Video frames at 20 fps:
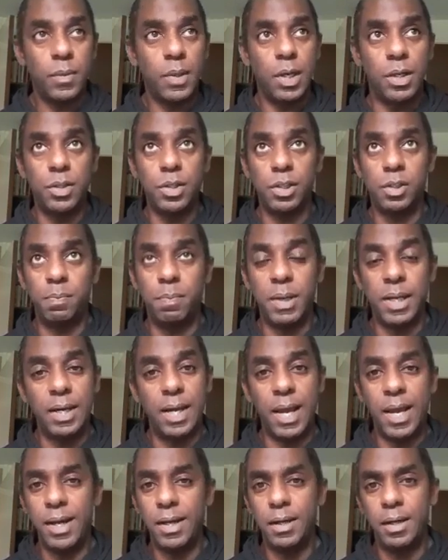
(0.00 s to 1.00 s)
are just being
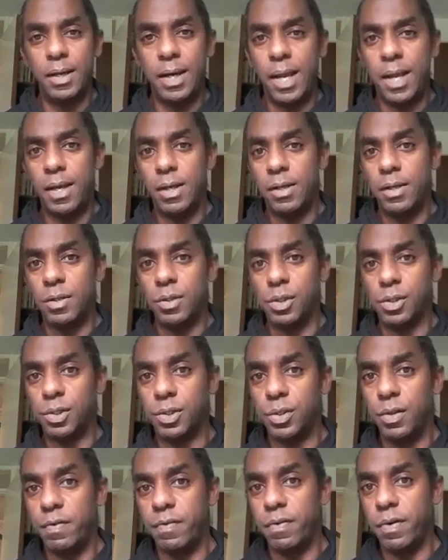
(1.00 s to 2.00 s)
alienated and just
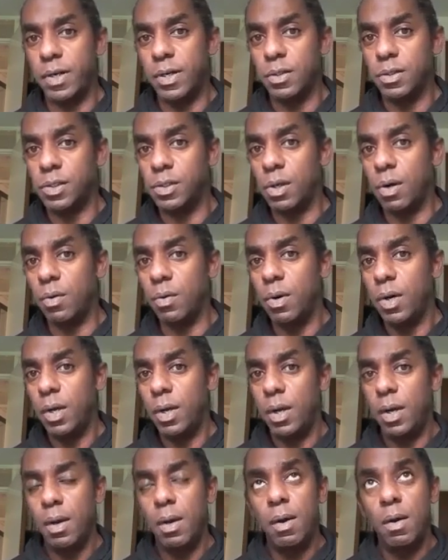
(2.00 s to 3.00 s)
suffering. So,
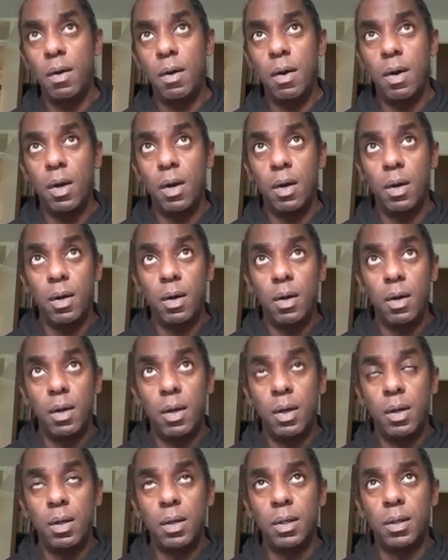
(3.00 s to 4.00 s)

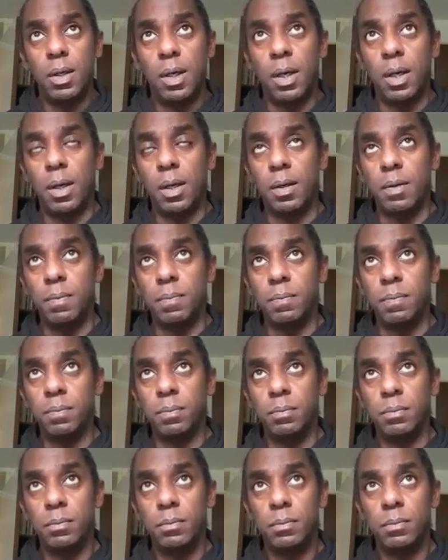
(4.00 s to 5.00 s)
I
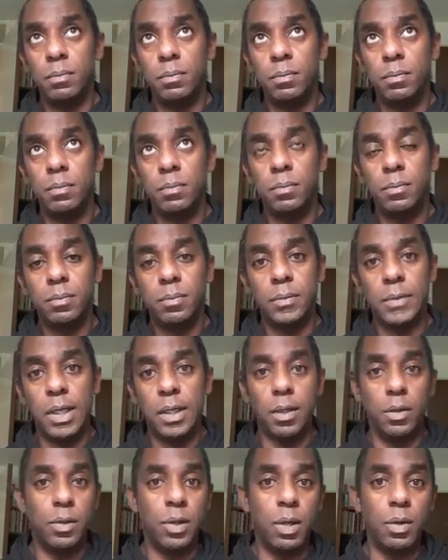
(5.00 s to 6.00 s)

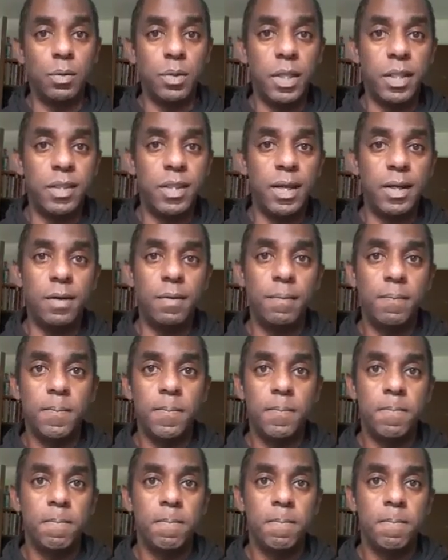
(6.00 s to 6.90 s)
don't know. The thing,